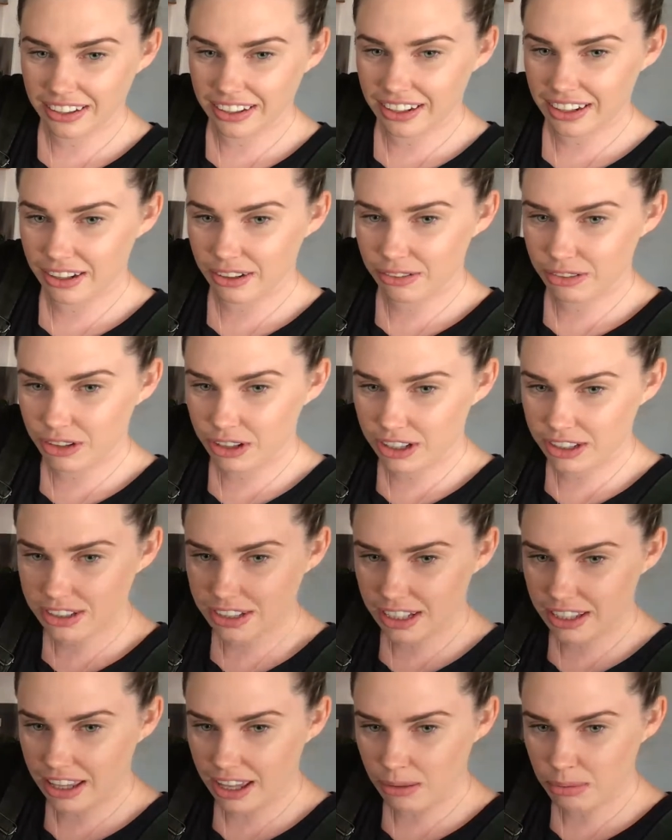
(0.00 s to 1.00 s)
don't know if you can see
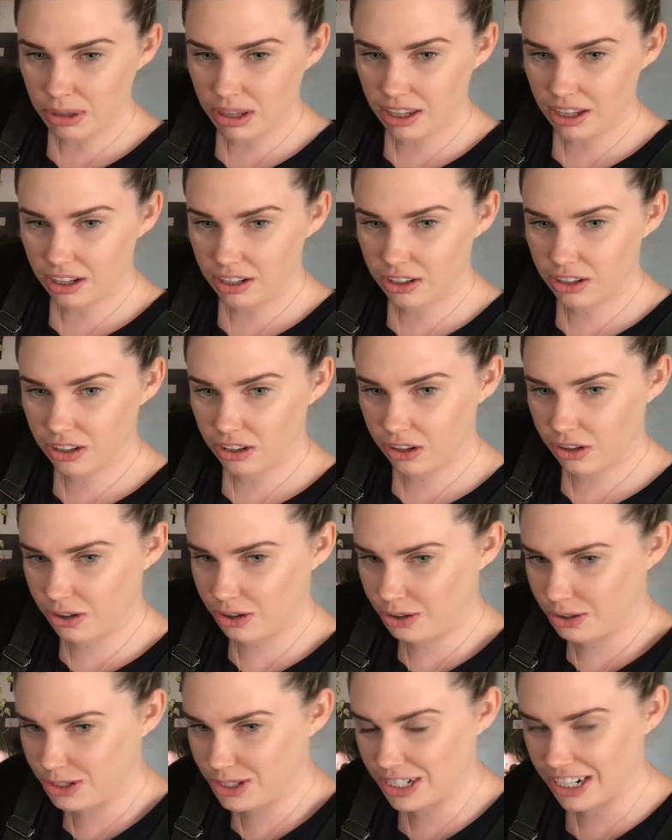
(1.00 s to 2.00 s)
that, but they're
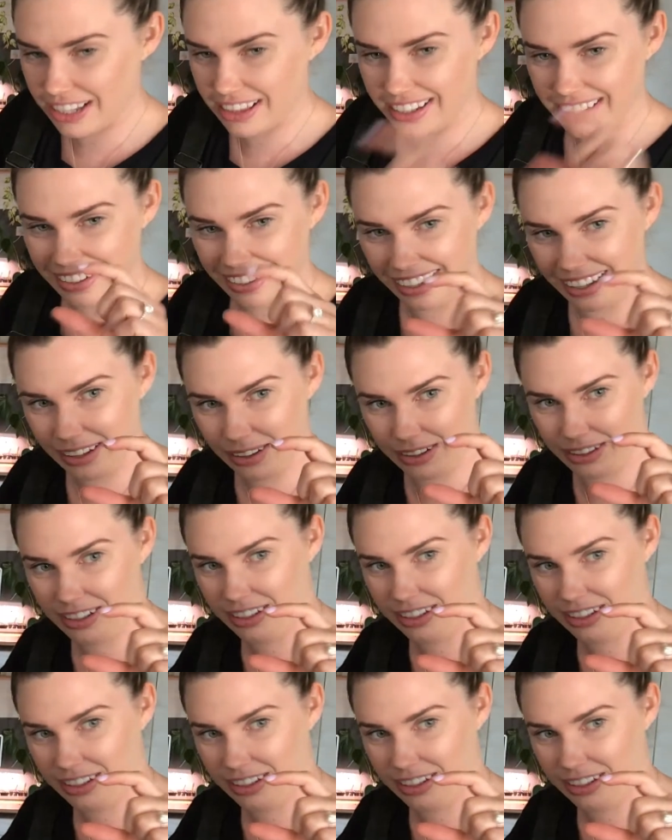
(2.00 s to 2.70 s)
huge. And then like,